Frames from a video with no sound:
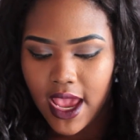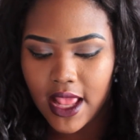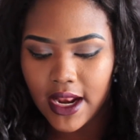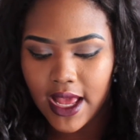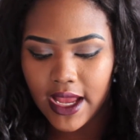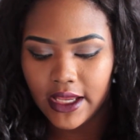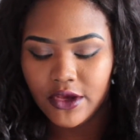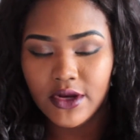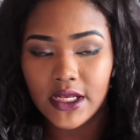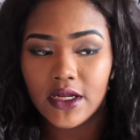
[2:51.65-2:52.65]
And
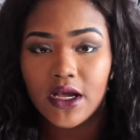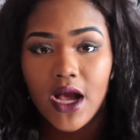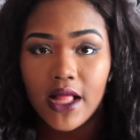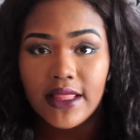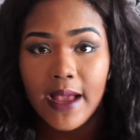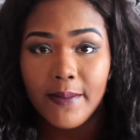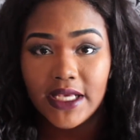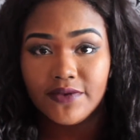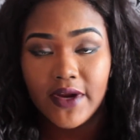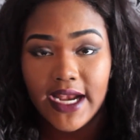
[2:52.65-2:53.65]
like, you need to cut that
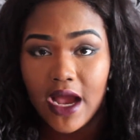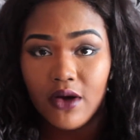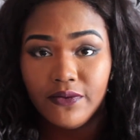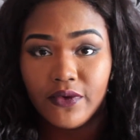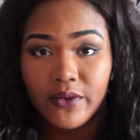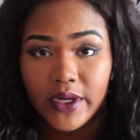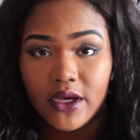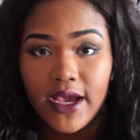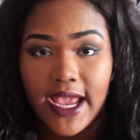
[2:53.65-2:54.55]
best friend out for real.